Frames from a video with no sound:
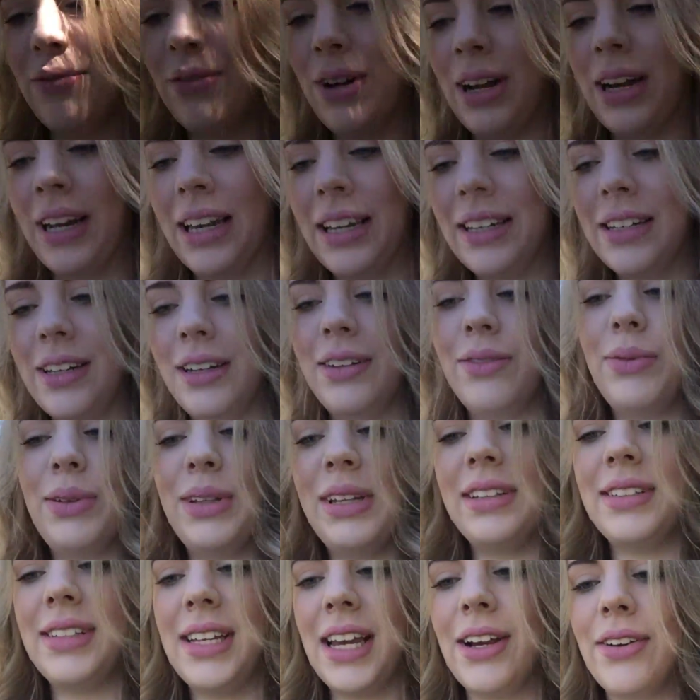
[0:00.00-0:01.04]
after I get done
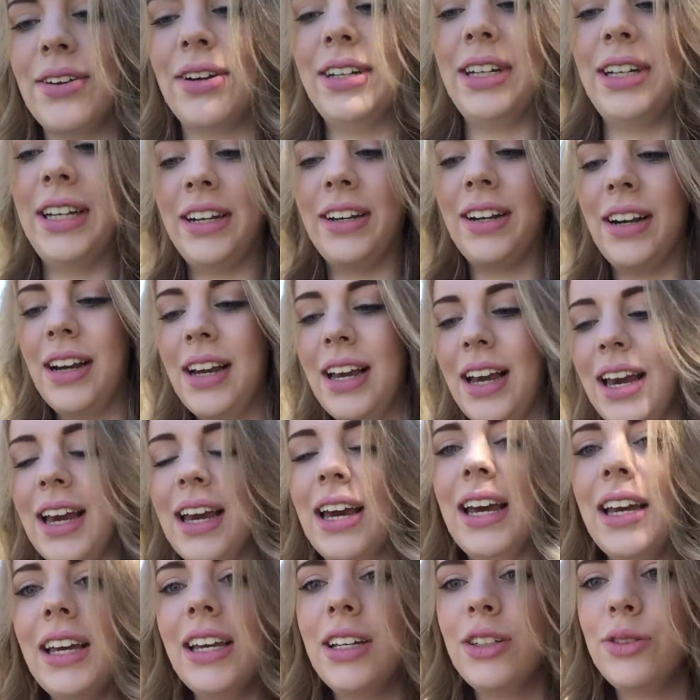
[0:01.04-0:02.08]
with this Aron here.
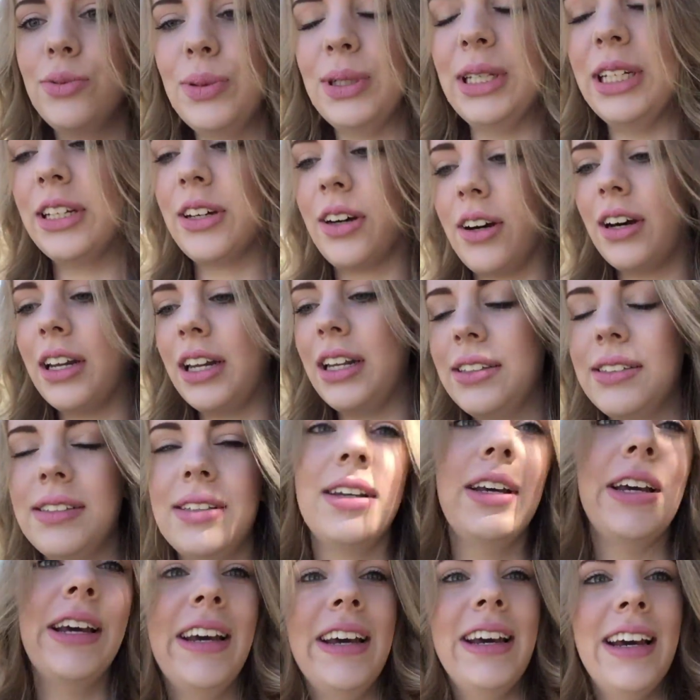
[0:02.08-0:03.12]
And we caught it.
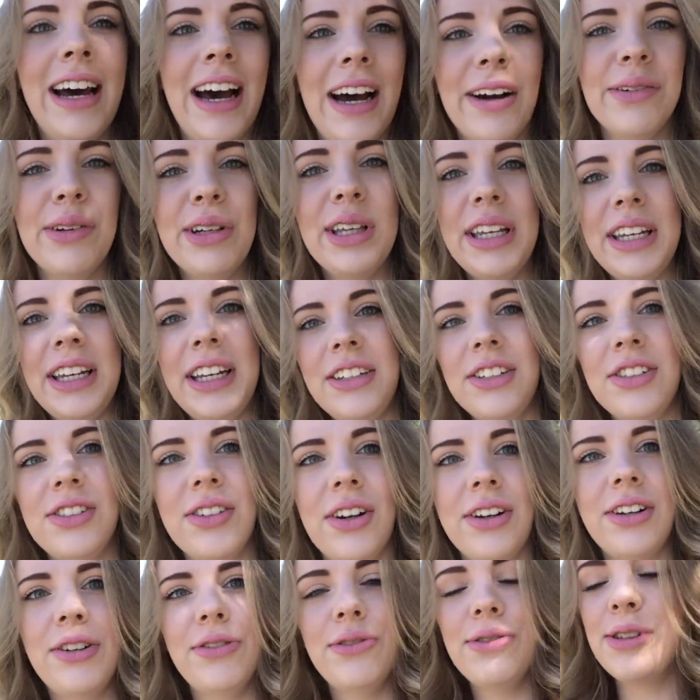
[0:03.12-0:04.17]
I really need to
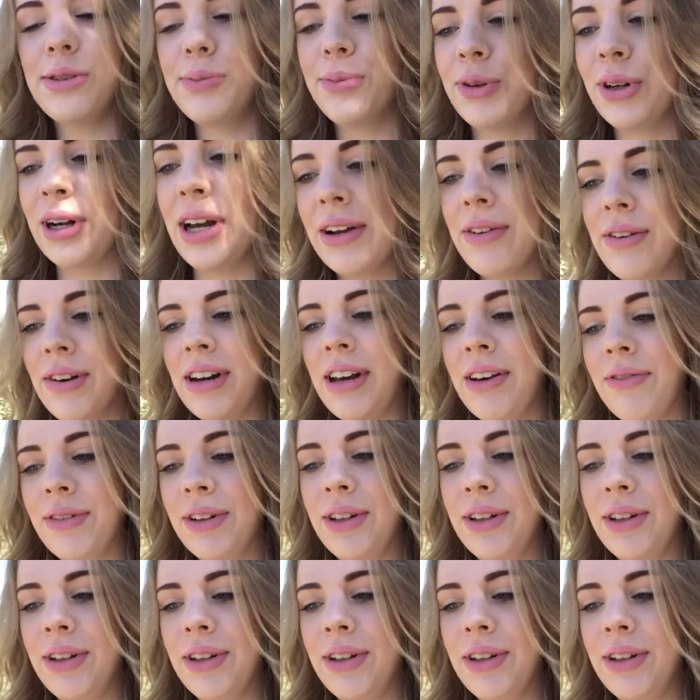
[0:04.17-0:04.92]
start doing some more Aron